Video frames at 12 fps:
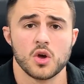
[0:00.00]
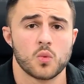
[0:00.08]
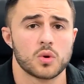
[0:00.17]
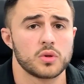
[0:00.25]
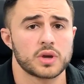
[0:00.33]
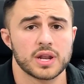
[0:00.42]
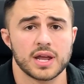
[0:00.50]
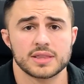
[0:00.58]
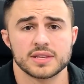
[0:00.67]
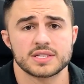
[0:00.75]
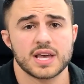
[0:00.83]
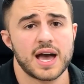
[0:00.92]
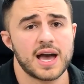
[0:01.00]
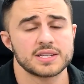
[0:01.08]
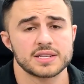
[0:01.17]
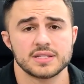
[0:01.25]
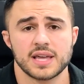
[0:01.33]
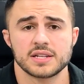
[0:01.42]
We're looking at the size
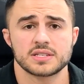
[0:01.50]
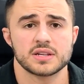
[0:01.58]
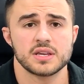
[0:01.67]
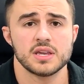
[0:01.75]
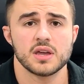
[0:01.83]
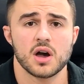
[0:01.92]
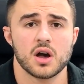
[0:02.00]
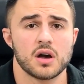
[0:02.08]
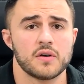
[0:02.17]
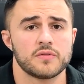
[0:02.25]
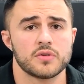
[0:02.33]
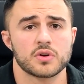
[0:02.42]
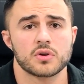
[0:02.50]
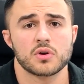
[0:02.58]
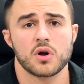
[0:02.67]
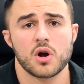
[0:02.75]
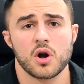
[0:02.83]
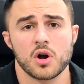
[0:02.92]
and density of your
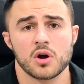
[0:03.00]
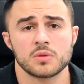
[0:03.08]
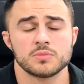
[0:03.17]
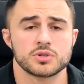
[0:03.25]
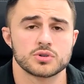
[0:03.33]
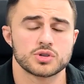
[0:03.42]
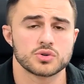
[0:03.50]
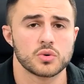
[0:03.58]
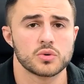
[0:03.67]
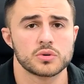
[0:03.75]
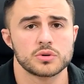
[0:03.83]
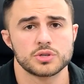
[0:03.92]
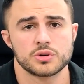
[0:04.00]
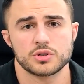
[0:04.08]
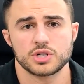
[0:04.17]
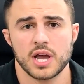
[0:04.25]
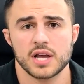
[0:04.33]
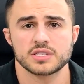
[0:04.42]
arms, your shoulders, your
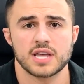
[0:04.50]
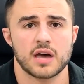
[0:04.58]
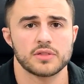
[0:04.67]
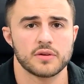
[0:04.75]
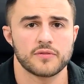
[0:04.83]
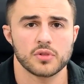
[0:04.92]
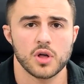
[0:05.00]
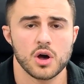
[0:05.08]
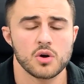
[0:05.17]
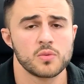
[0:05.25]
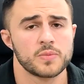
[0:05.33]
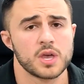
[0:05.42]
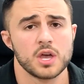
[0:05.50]
chest, how they flow.